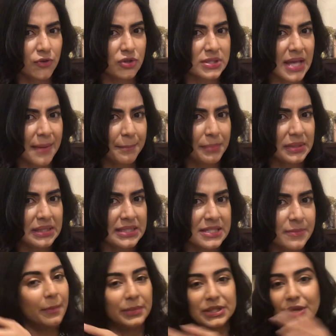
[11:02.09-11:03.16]
you
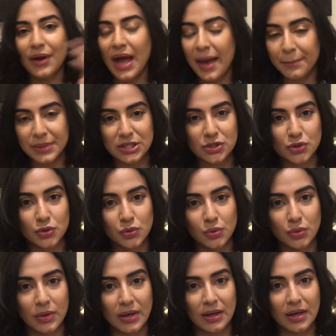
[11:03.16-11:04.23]
samples, but they're happy
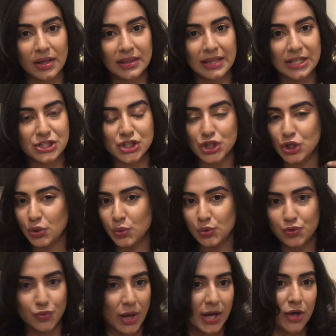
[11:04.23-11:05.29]
to let
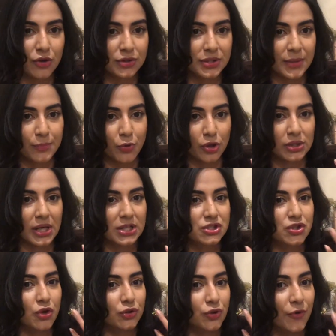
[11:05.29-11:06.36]
you try on their
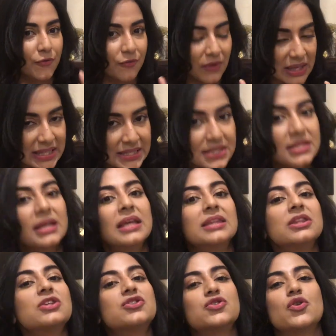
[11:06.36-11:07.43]
products on your face
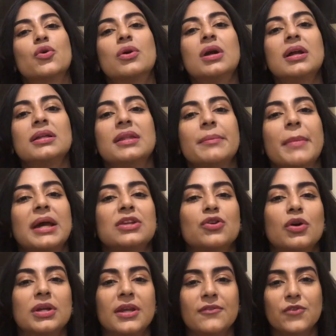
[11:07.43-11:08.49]
in the store. They might
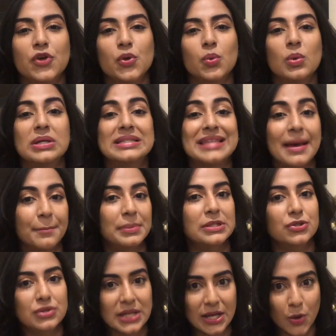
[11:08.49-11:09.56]
not give you a sample
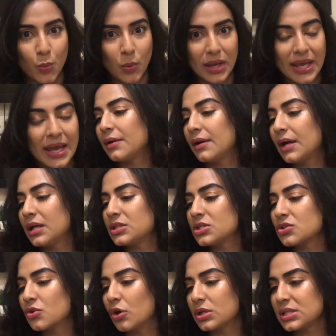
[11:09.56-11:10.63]
to take away. I
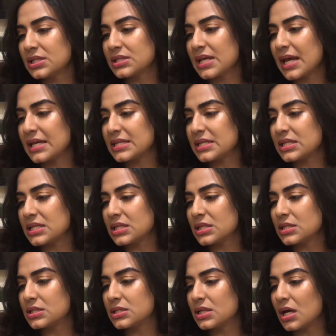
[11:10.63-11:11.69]
just got it, and it
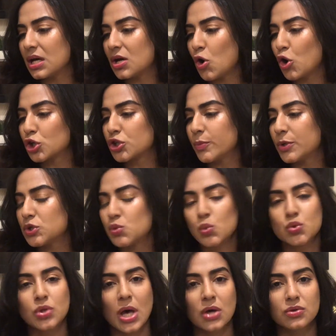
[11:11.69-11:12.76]
is October
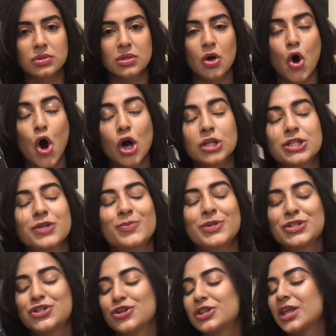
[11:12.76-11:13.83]

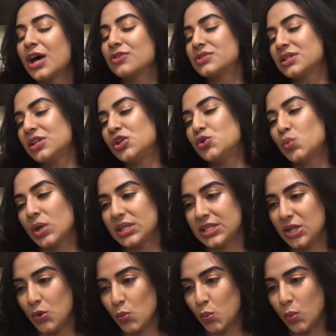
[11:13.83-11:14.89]

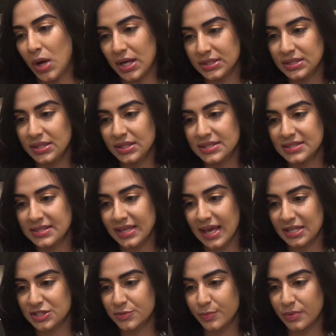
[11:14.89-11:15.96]
2021 is the
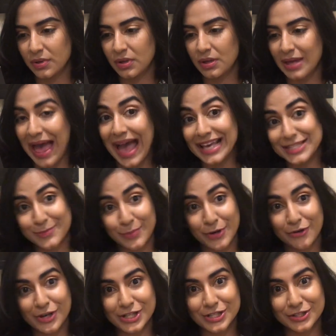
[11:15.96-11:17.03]

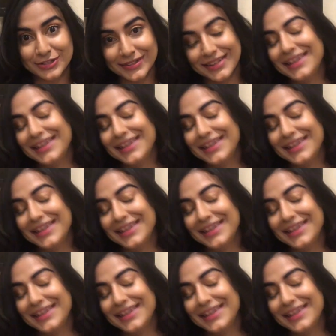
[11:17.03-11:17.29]
expiration